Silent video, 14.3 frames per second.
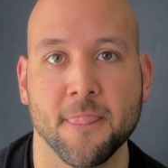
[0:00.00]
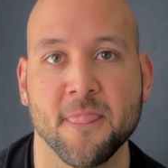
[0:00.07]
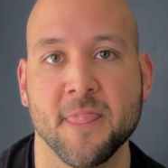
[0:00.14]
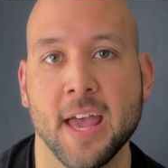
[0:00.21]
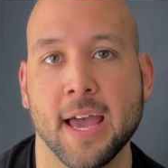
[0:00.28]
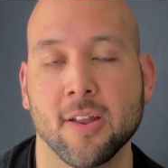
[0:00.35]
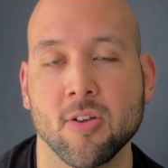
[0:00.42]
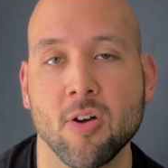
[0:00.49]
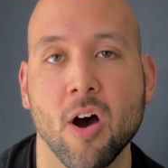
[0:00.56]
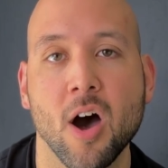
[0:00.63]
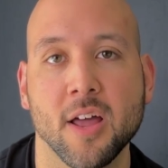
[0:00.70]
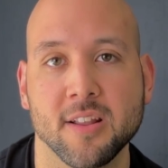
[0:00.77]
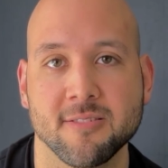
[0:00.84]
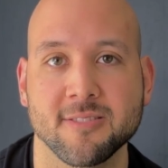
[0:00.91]
that
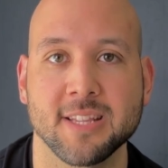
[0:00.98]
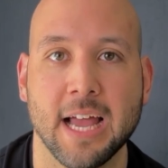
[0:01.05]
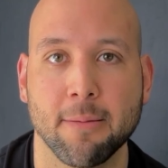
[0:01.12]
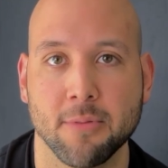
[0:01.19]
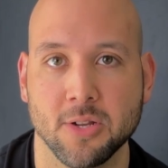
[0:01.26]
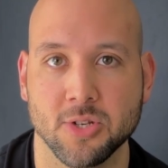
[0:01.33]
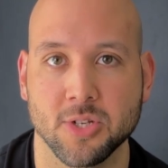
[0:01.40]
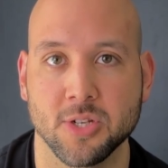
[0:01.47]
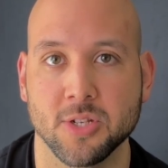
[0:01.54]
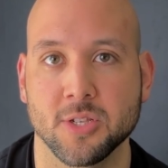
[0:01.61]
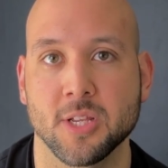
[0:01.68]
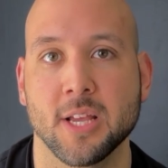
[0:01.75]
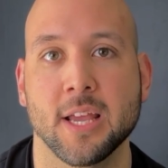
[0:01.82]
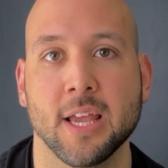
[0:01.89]
God
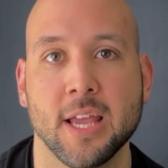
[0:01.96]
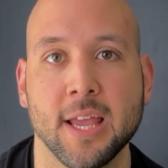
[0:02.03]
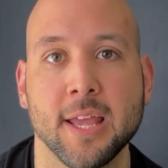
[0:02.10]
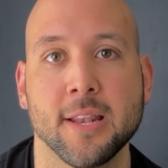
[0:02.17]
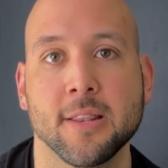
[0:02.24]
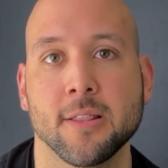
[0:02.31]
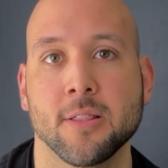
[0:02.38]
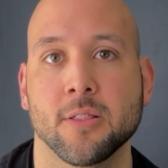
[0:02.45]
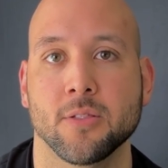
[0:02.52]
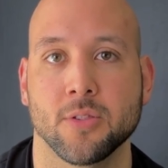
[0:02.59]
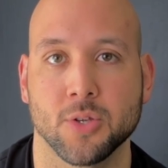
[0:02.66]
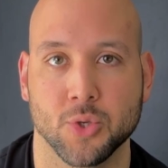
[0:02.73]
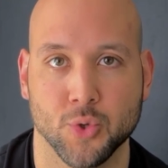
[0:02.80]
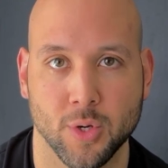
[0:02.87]
establishes in
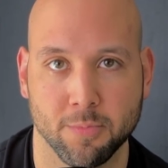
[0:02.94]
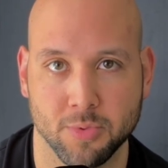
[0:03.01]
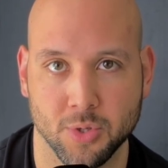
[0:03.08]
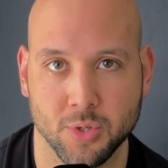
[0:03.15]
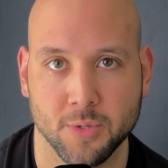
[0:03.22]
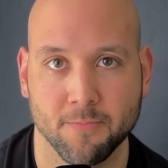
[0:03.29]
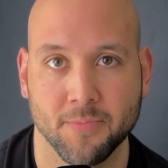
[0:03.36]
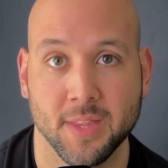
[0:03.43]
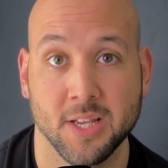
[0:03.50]
the scriptures,